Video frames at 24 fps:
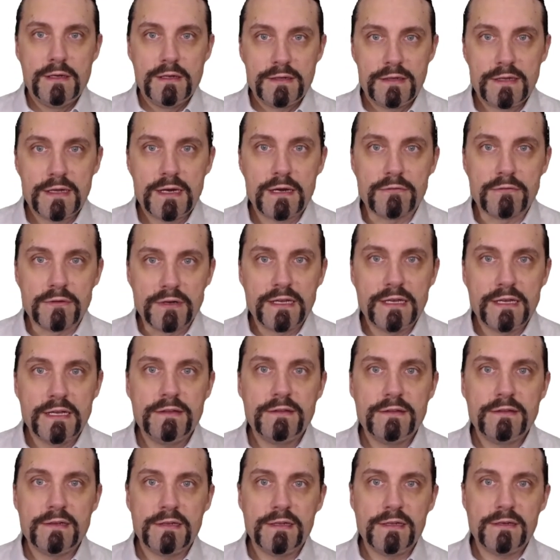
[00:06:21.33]
Now,
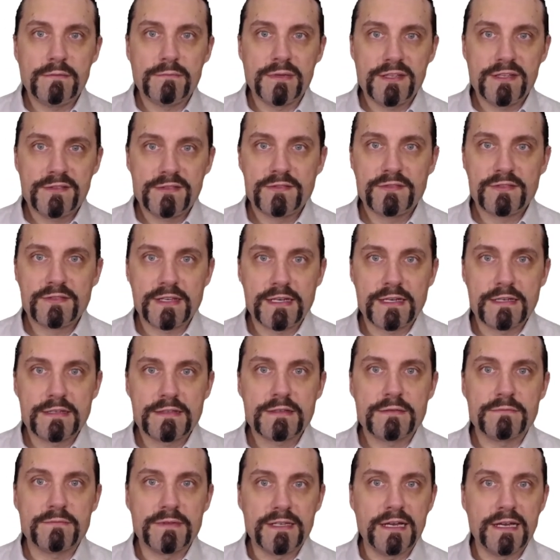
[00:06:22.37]
in the lean business
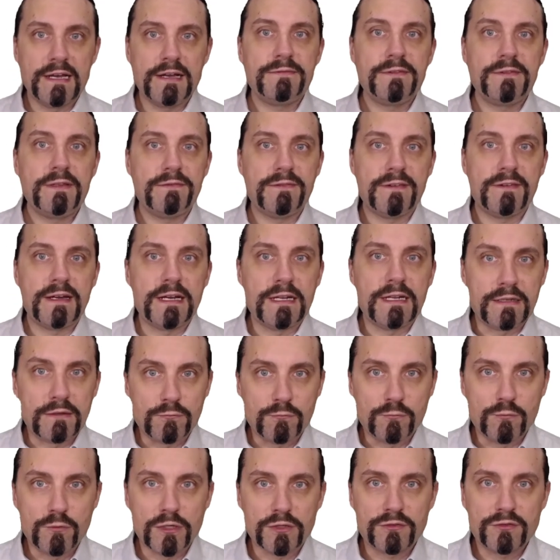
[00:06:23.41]
case, we have defined
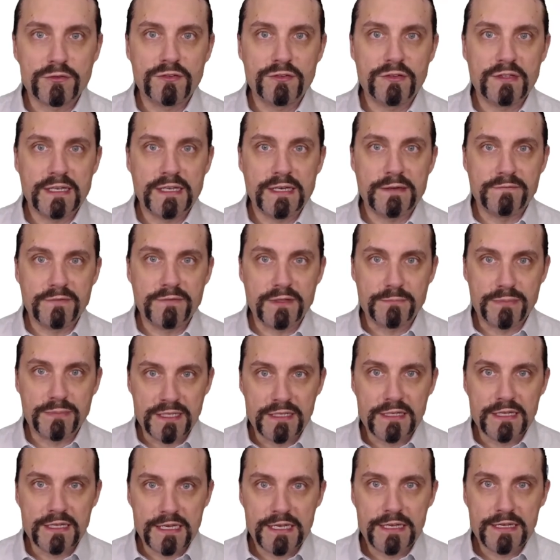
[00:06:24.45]
what the
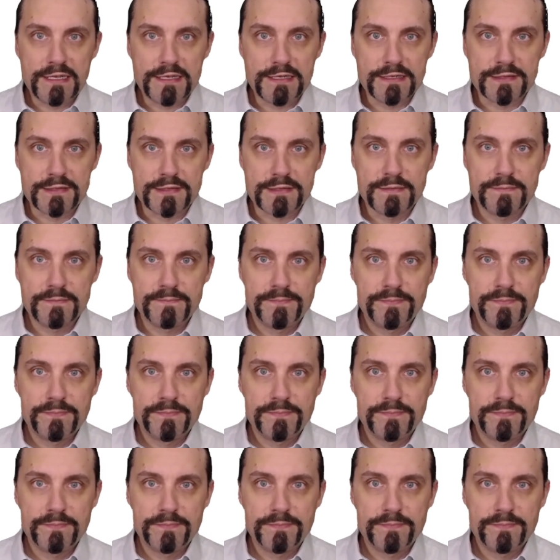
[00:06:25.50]
MVP is.